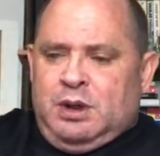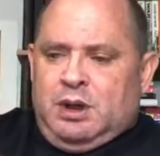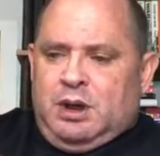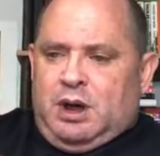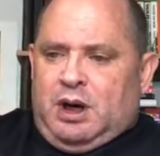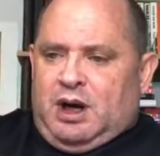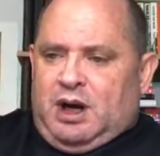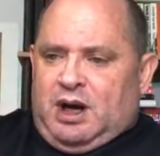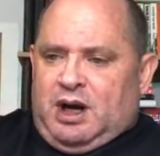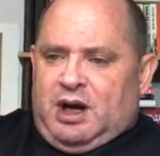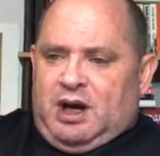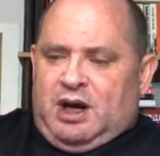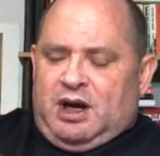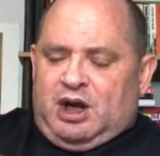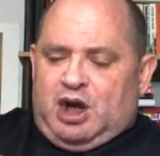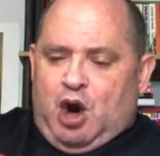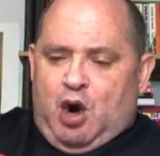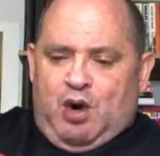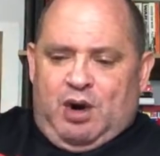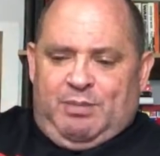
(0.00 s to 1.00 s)

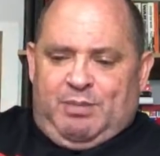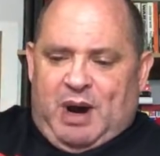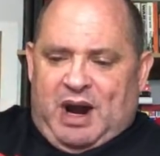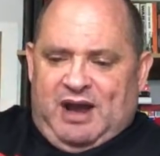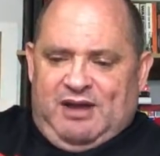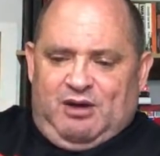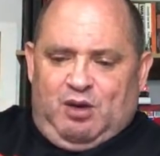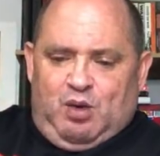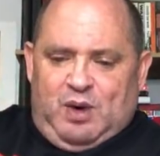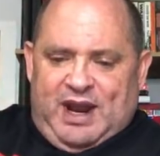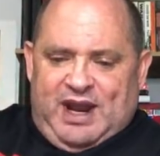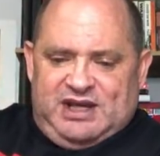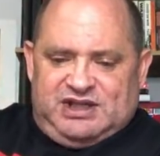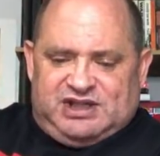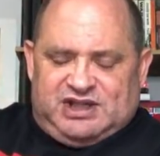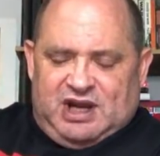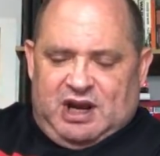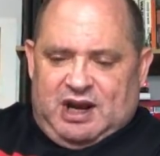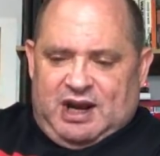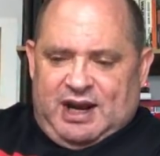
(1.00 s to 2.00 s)
going by the
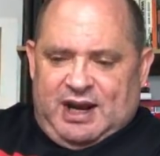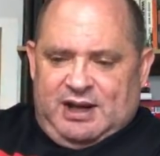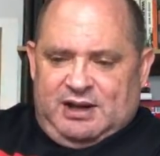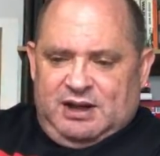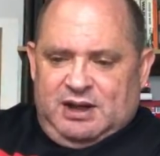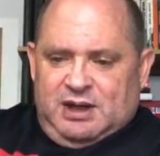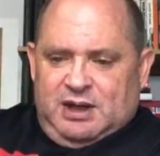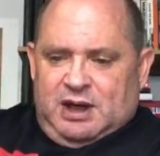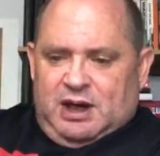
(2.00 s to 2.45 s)
wayside.